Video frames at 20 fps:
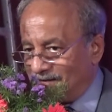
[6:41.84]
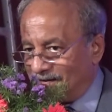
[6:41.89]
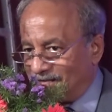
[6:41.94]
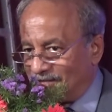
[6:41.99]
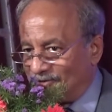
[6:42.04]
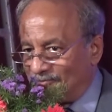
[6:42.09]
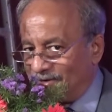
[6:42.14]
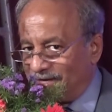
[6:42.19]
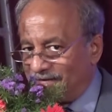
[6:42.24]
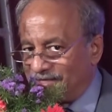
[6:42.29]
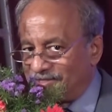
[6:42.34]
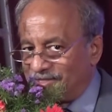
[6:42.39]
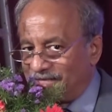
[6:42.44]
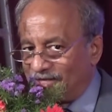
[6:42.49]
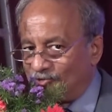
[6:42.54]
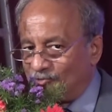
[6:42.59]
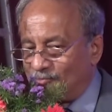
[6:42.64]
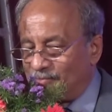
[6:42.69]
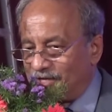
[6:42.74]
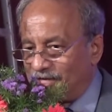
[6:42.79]
Otherwise,
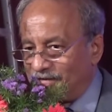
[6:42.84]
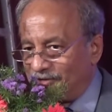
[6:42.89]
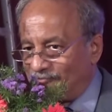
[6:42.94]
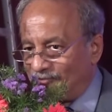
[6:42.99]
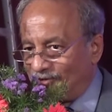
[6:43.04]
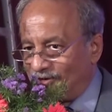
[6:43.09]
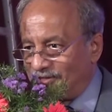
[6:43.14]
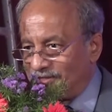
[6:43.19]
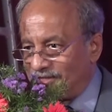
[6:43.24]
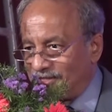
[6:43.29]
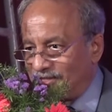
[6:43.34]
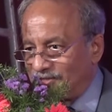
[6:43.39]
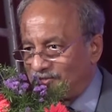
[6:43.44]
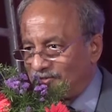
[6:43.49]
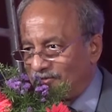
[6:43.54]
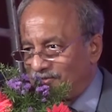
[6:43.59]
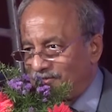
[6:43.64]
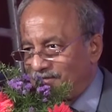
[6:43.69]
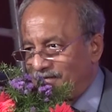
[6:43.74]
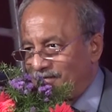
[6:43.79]
there would be defaulters
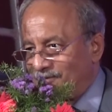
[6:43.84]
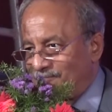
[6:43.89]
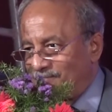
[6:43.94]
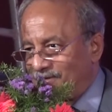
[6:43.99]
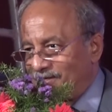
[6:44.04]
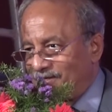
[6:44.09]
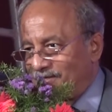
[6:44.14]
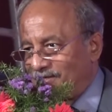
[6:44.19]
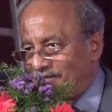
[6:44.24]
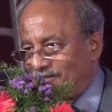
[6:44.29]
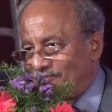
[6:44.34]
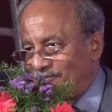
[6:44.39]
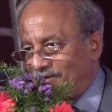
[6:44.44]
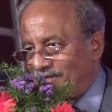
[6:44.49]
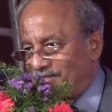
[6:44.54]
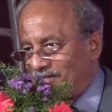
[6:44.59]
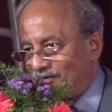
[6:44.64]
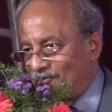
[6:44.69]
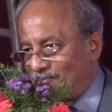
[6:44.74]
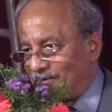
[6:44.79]
on treatment,
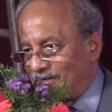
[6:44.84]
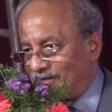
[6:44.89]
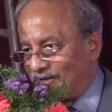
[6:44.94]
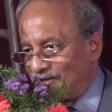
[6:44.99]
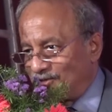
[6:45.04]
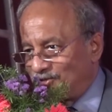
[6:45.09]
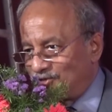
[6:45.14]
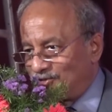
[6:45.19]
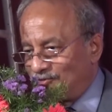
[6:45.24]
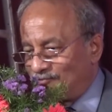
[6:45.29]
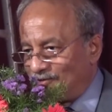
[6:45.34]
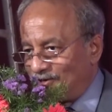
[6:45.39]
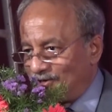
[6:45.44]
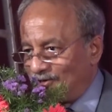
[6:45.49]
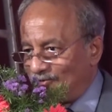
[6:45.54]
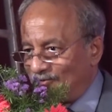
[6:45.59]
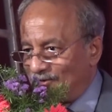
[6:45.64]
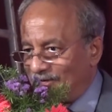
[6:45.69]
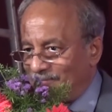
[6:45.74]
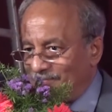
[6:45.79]
otherwise there would be loss to
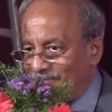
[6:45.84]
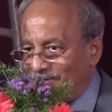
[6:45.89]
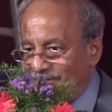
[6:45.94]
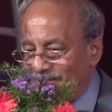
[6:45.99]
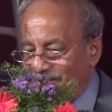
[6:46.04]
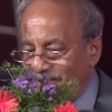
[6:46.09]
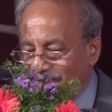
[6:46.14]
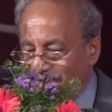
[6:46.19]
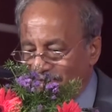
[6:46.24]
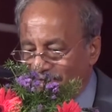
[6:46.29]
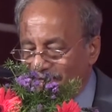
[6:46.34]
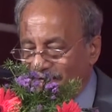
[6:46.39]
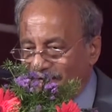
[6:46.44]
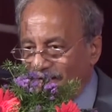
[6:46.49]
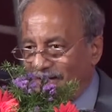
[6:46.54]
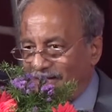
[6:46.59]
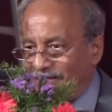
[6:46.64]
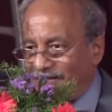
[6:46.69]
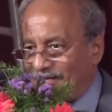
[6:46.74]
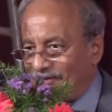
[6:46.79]
follow up,
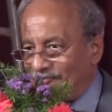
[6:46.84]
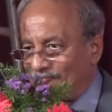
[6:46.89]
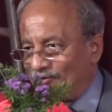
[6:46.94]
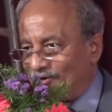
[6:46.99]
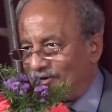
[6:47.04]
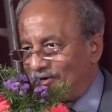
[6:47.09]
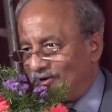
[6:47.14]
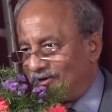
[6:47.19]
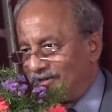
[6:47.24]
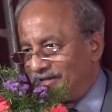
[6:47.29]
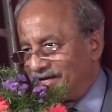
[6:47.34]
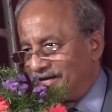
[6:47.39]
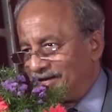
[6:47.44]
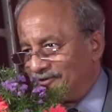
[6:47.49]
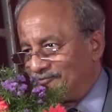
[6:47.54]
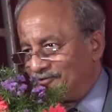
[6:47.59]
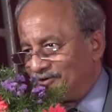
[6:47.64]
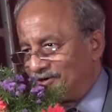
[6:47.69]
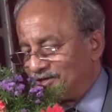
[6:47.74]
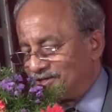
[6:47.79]
and therefore all the
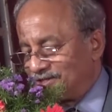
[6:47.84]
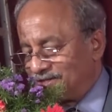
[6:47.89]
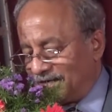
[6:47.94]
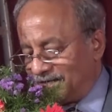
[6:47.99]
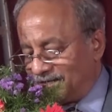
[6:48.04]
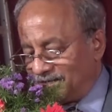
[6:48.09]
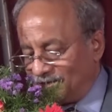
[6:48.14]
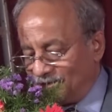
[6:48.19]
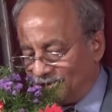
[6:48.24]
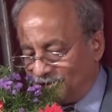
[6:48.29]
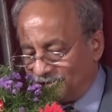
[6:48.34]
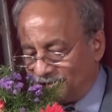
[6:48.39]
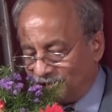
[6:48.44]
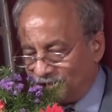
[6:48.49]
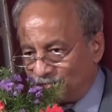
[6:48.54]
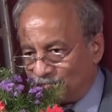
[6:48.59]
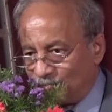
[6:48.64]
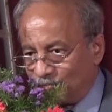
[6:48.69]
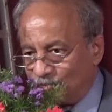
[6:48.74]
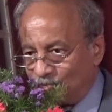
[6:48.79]
efforts that the
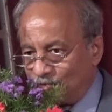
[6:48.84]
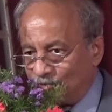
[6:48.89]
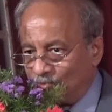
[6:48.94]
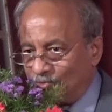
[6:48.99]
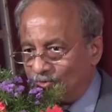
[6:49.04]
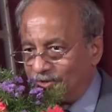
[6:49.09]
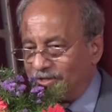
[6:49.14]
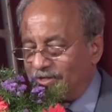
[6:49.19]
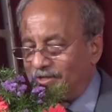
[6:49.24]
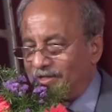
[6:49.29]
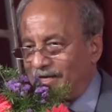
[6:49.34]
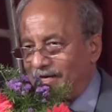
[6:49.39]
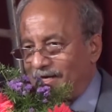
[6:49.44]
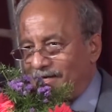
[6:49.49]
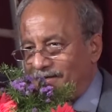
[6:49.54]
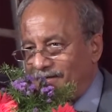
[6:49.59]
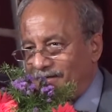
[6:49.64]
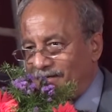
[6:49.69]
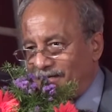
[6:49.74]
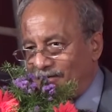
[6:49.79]
doctors would do would
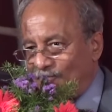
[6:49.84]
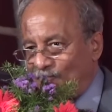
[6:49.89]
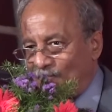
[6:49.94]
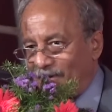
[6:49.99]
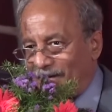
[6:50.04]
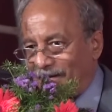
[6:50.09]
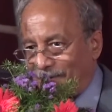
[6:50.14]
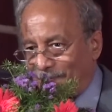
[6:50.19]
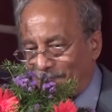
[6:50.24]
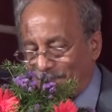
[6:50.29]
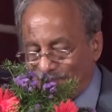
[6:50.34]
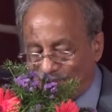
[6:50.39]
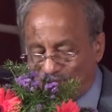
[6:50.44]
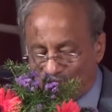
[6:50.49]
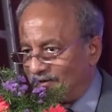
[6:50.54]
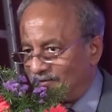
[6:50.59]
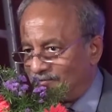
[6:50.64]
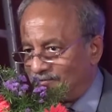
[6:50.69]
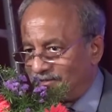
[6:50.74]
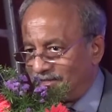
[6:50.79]
end in vain.
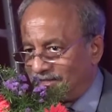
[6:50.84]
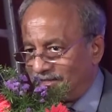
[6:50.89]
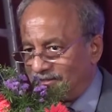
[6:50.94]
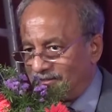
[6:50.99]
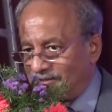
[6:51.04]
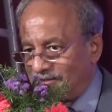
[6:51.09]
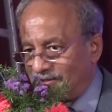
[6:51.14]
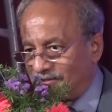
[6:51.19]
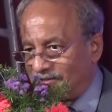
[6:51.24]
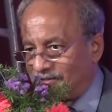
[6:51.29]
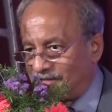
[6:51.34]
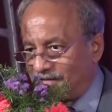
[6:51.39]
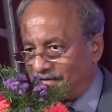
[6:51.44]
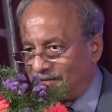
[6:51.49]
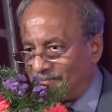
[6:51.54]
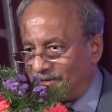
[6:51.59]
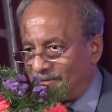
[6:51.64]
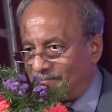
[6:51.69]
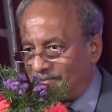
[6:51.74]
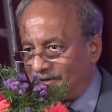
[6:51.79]
Founder Doctor
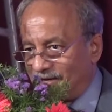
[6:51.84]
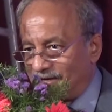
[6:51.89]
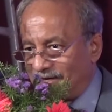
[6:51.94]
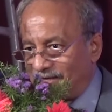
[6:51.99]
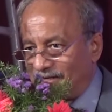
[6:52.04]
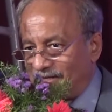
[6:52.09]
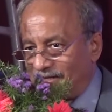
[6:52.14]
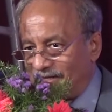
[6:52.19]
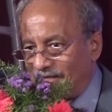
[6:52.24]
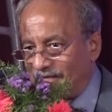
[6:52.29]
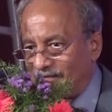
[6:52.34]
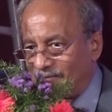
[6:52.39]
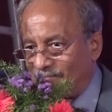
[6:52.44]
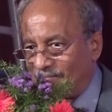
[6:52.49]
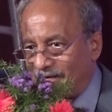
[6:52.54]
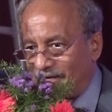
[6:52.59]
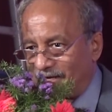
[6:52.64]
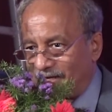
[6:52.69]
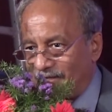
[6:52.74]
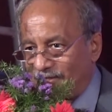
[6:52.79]
T M Pai, later
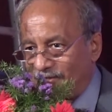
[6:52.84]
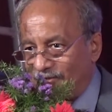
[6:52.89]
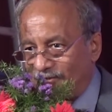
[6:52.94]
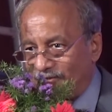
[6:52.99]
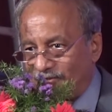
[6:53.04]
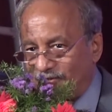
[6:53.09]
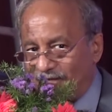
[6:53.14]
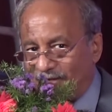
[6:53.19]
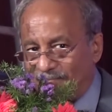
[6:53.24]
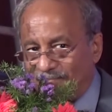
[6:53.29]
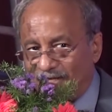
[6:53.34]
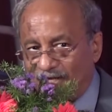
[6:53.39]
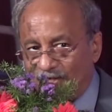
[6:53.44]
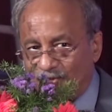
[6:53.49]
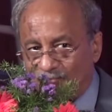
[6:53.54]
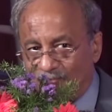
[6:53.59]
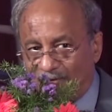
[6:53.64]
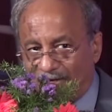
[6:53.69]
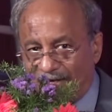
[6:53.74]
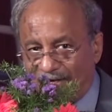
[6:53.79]
by Doctor
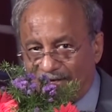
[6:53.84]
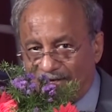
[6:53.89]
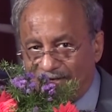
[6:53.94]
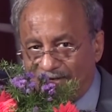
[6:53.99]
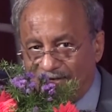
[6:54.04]
Ramdas Pai,